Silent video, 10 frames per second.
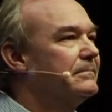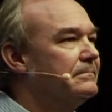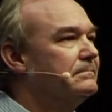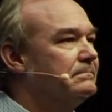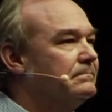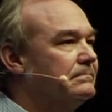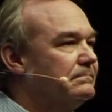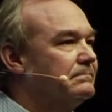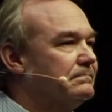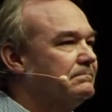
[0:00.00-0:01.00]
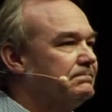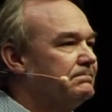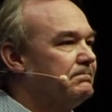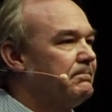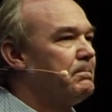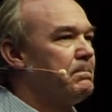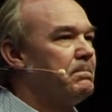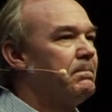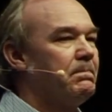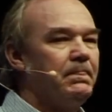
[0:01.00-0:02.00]

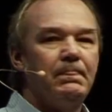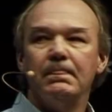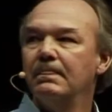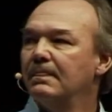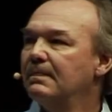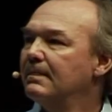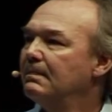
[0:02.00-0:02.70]
(no one is talking)